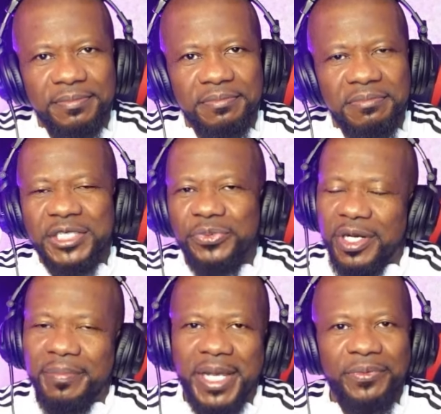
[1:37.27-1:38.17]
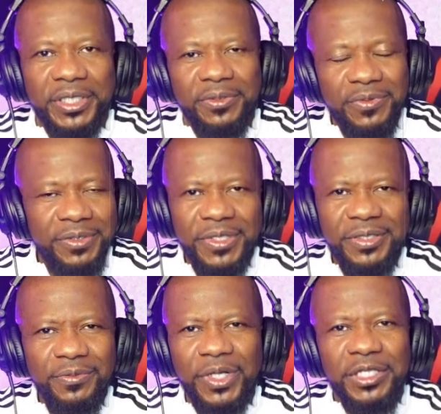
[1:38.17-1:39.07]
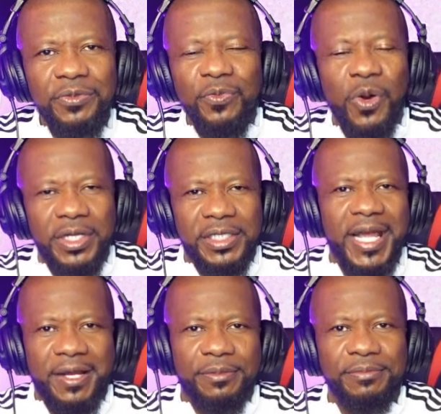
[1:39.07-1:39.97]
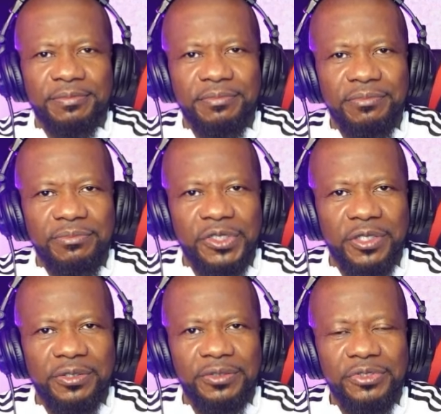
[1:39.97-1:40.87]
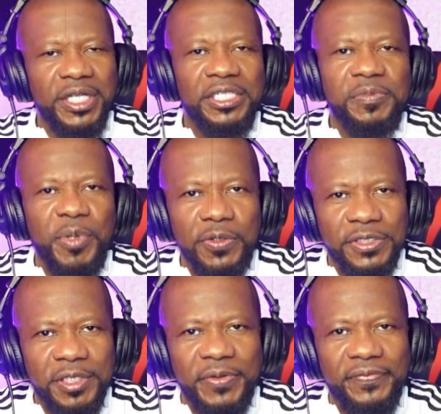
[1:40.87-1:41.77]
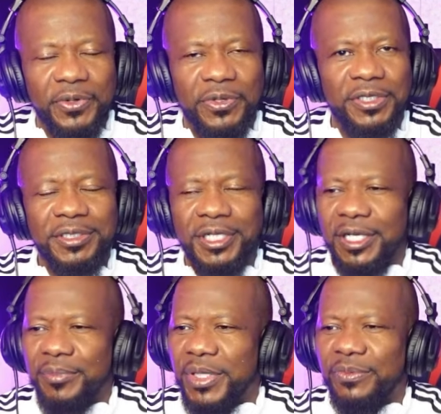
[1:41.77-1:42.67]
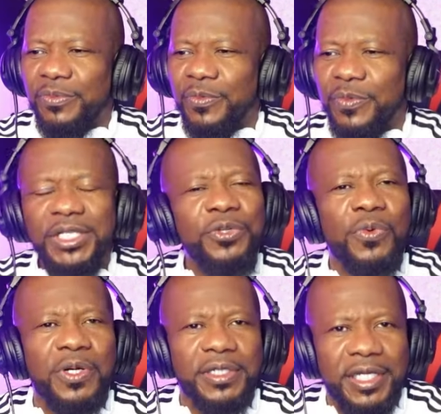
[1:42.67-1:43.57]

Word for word: That's where I'm at with it. What do you want now? You know, you done exposed it before, but what do you want now?